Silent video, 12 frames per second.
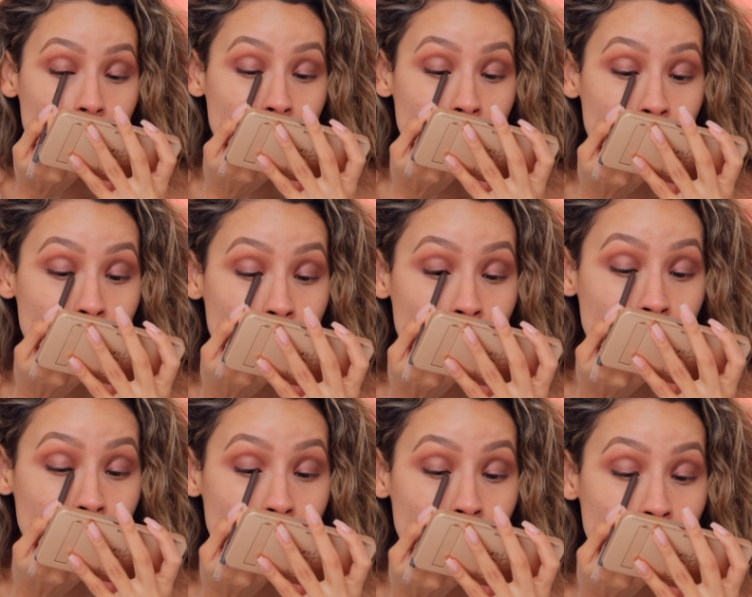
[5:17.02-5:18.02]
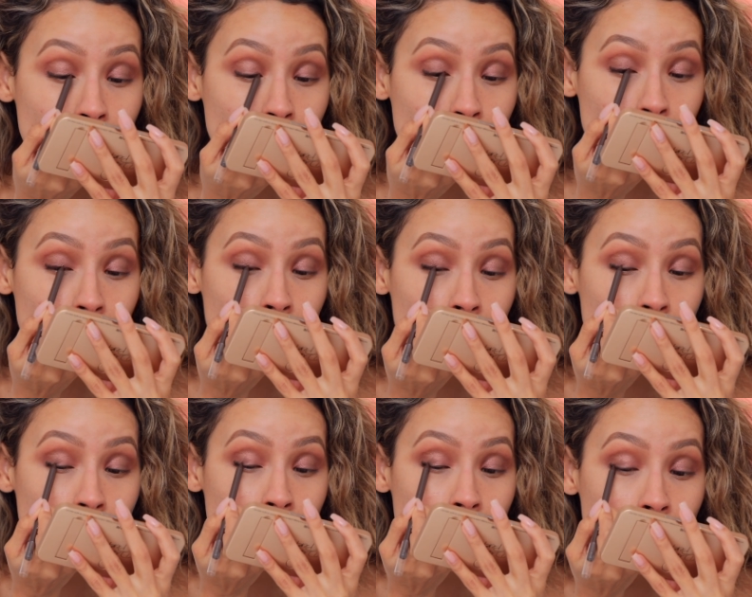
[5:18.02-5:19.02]
All the way into the inner
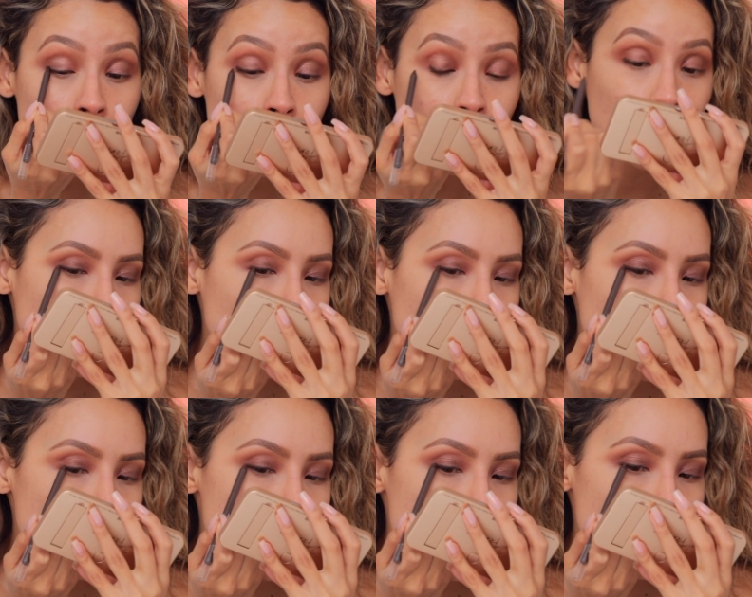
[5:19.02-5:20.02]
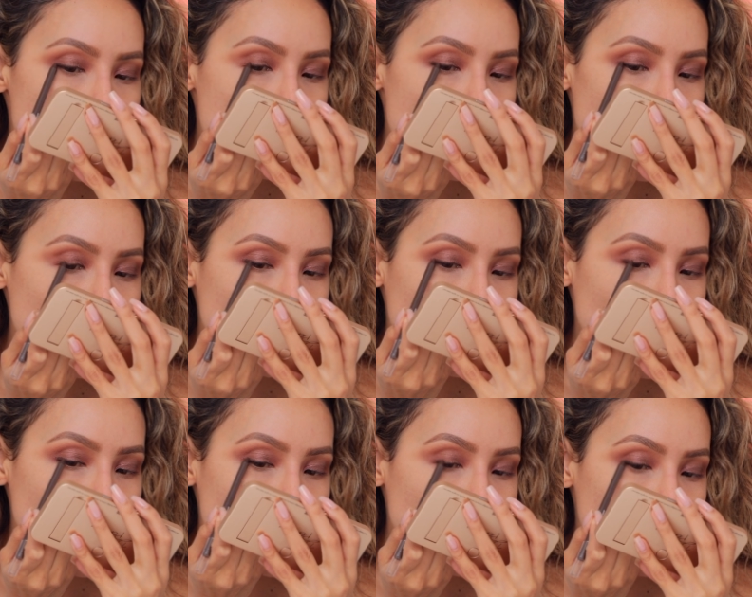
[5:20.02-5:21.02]
corner. Thickest on this outer
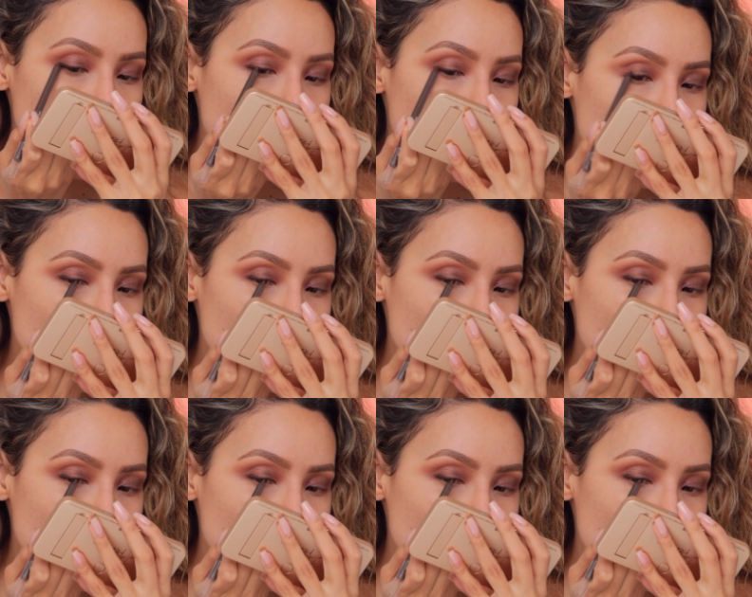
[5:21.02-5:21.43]
part here.